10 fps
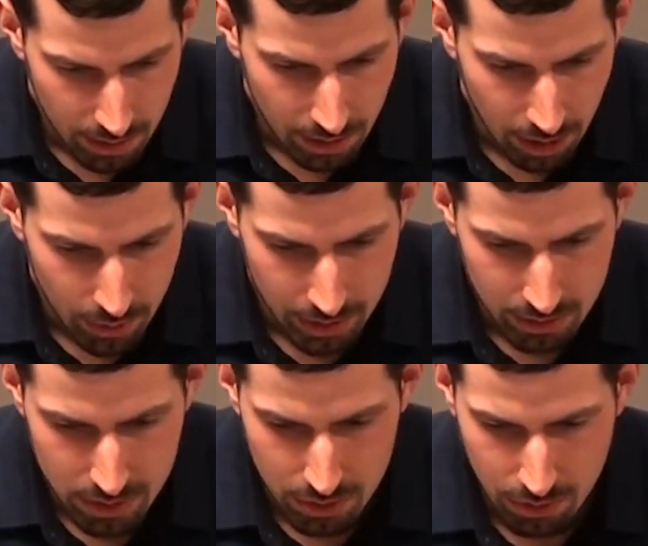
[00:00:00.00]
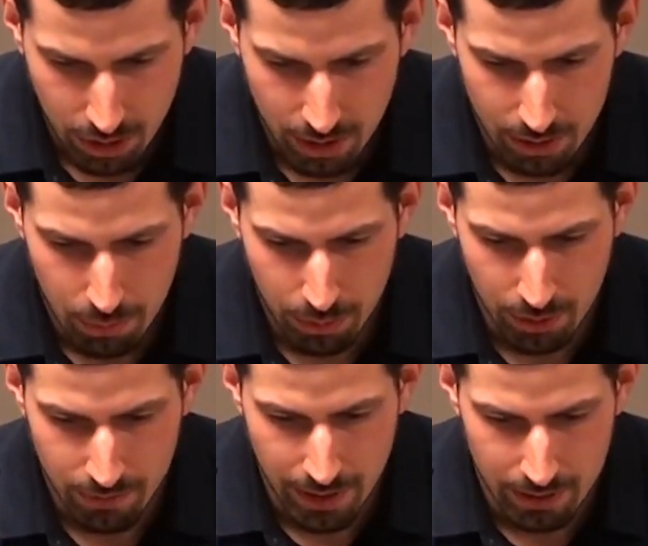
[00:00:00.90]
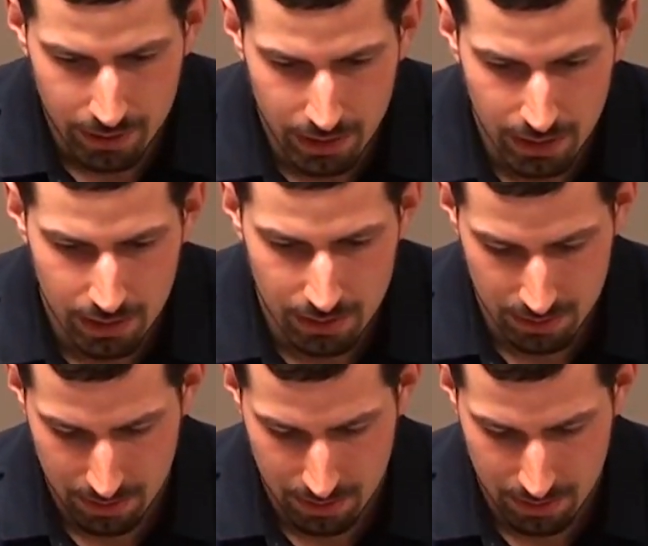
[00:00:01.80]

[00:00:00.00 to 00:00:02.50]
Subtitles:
going into our profile again